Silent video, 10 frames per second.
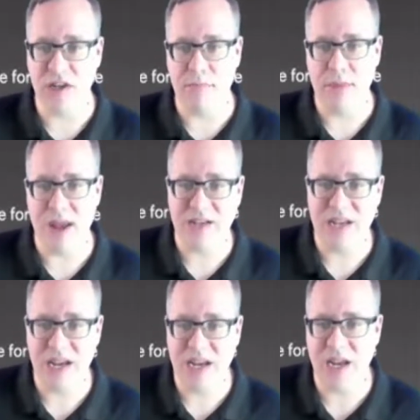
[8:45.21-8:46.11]
in
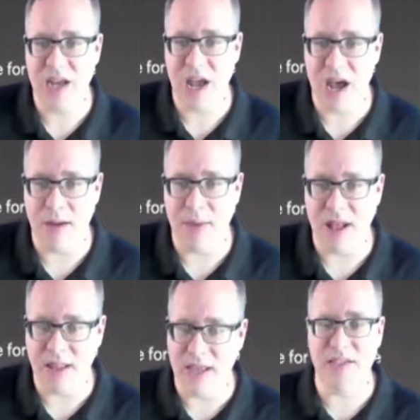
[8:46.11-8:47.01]
maintaining um,
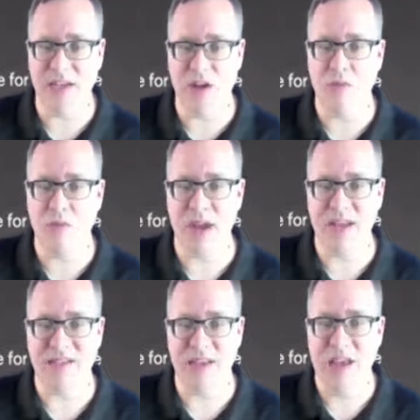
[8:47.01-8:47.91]
a legacy code
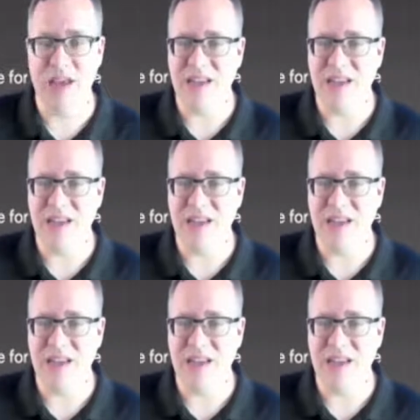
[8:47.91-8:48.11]
base